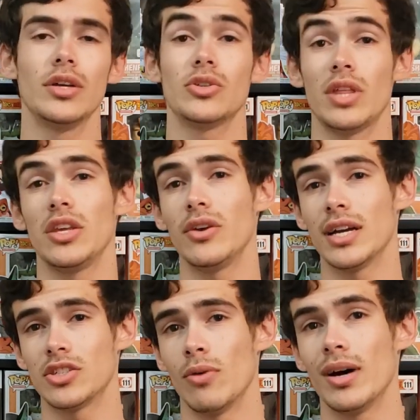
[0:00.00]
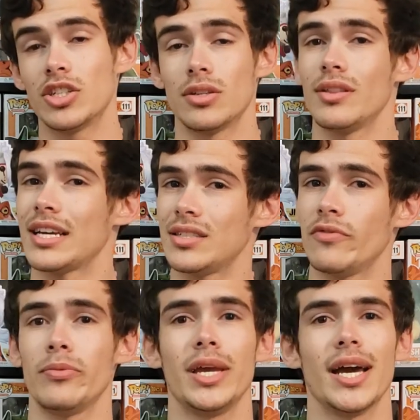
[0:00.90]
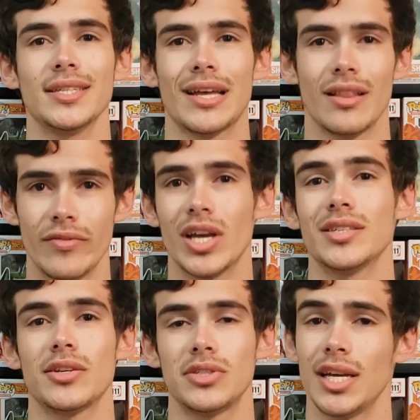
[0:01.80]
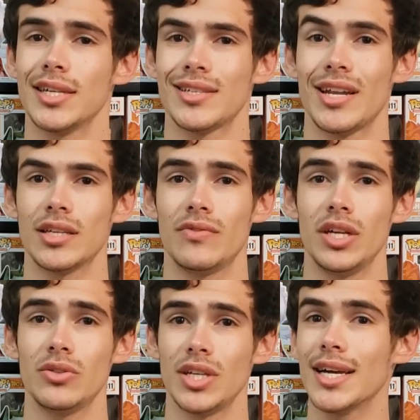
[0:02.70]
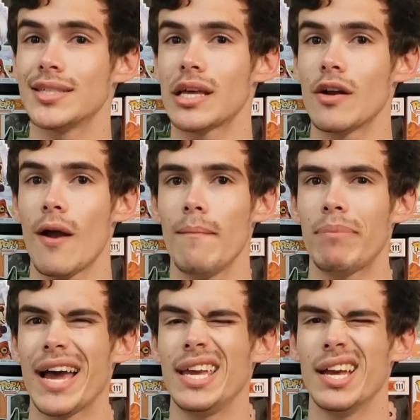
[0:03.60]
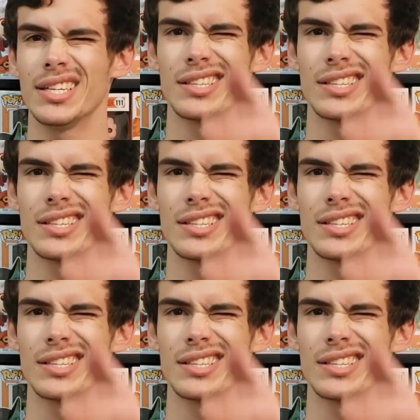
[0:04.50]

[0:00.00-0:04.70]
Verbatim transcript: So thank you guys so much. That's it for me, guys. I love you guys. I'll see you guys in the next video. See you guys later. Bye.